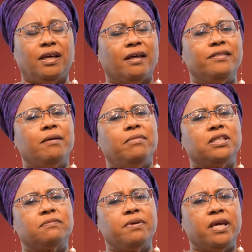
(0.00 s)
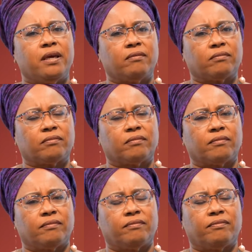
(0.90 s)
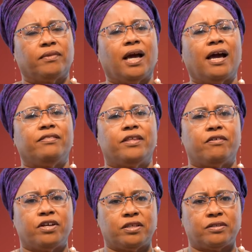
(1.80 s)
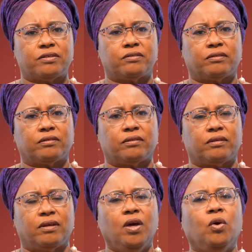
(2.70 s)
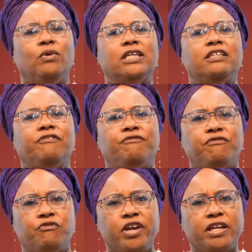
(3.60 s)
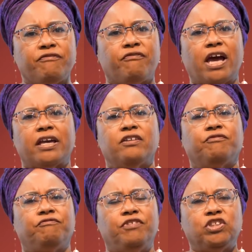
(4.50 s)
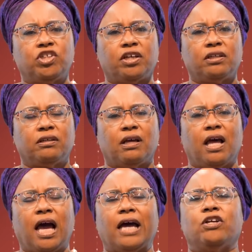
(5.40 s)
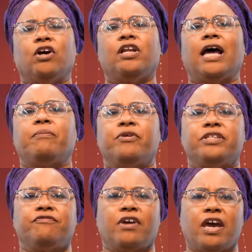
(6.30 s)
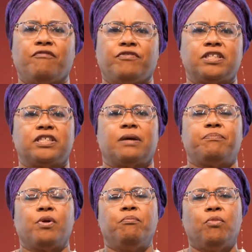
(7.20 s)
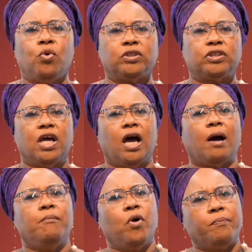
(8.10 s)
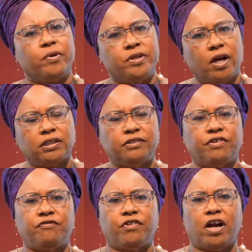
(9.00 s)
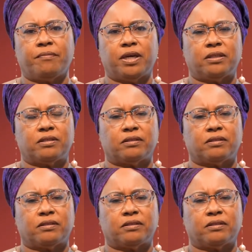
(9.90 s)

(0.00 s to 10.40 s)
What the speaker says: There must be, and there is, with a redefined vision and collaborative efforts that promote a more productive environment.